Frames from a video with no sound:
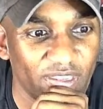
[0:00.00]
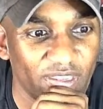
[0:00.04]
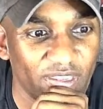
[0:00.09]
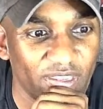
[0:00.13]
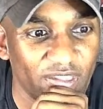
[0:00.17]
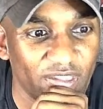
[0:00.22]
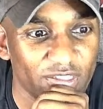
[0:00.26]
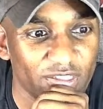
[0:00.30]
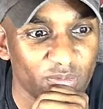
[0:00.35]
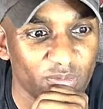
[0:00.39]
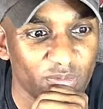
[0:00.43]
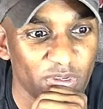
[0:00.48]

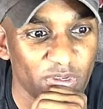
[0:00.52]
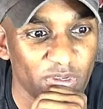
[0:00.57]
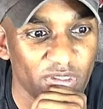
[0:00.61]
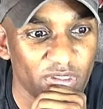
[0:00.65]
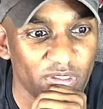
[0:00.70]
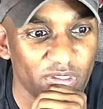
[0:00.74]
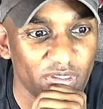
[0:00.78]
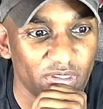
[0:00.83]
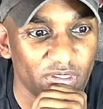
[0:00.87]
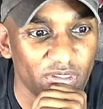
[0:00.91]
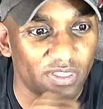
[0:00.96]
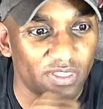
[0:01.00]
can't
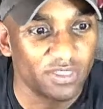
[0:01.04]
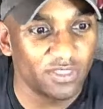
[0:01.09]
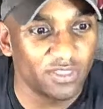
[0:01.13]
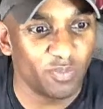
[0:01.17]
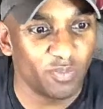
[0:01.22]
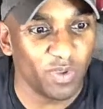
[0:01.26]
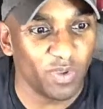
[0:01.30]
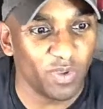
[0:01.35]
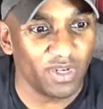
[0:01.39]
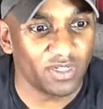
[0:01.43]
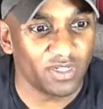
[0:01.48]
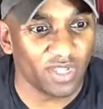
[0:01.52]
speak
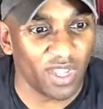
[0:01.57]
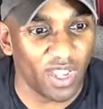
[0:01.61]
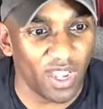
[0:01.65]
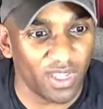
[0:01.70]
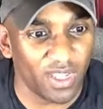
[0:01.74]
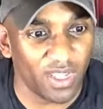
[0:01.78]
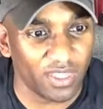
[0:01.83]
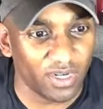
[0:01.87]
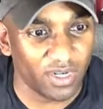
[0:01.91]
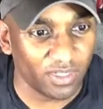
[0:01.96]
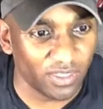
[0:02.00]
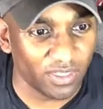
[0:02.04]
Spanish,
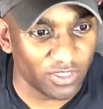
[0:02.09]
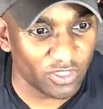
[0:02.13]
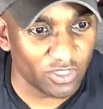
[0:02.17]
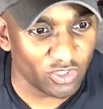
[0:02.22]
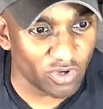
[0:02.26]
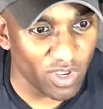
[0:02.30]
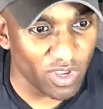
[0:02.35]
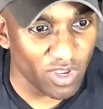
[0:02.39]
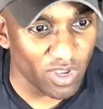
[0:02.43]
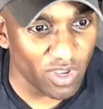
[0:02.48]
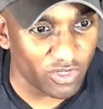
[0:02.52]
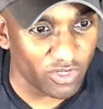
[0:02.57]
I could at least
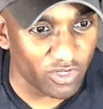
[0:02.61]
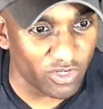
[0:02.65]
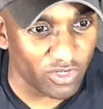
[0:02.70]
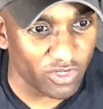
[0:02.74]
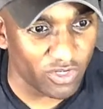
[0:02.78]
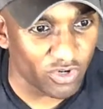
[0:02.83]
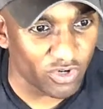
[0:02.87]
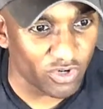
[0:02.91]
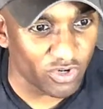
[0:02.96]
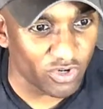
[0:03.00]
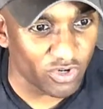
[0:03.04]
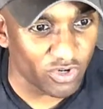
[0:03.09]

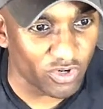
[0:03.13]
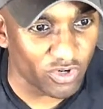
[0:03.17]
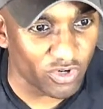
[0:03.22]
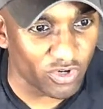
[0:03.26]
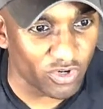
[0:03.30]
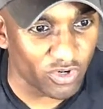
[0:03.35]
try.